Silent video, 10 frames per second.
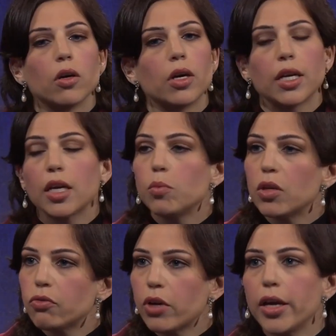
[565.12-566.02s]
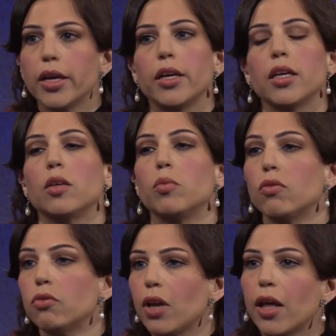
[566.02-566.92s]
It can be fire, it can be
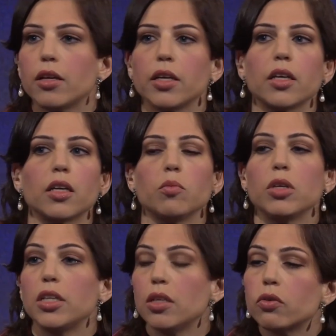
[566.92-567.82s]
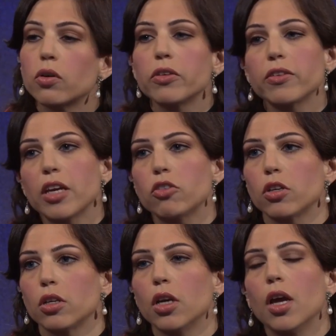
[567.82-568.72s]
flood, it can be
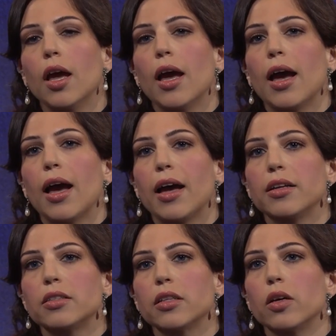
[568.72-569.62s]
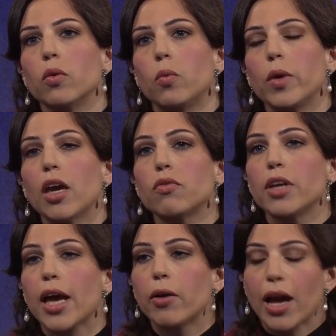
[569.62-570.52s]
deforestation. And we have
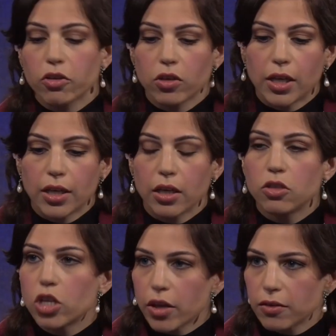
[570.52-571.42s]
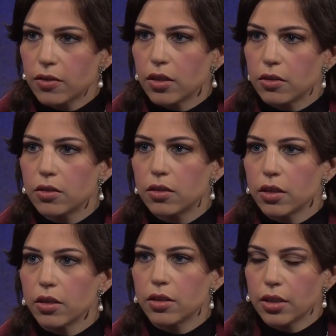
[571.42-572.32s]
now actually adjusted
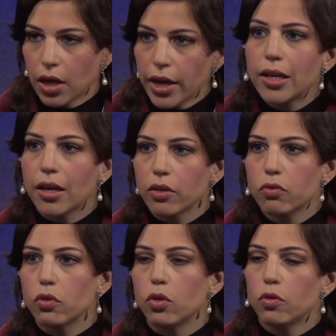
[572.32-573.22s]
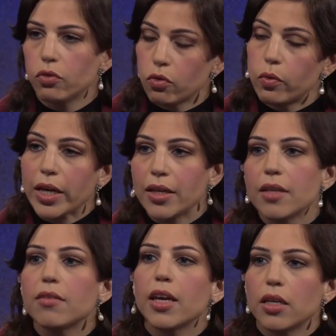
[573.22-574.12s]
the guidelines for when
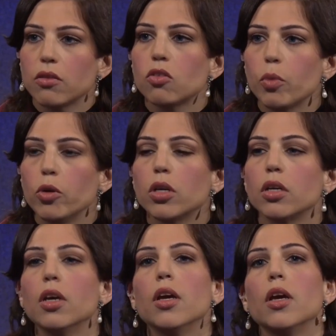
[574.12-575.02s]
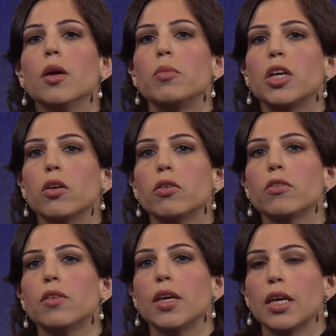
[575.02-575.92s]
this aid is spoken,
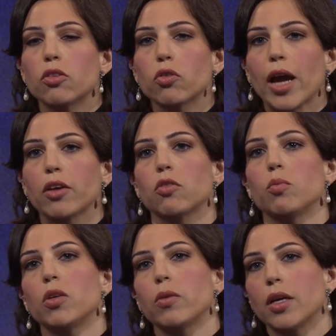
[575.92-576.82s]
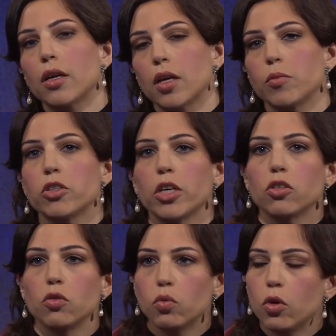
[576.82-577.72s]
because the interaction between climate change
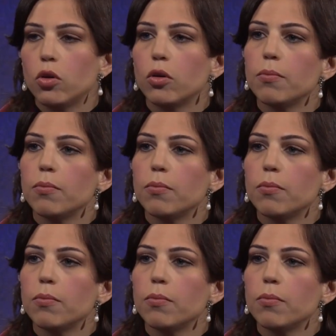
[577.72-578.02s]
and war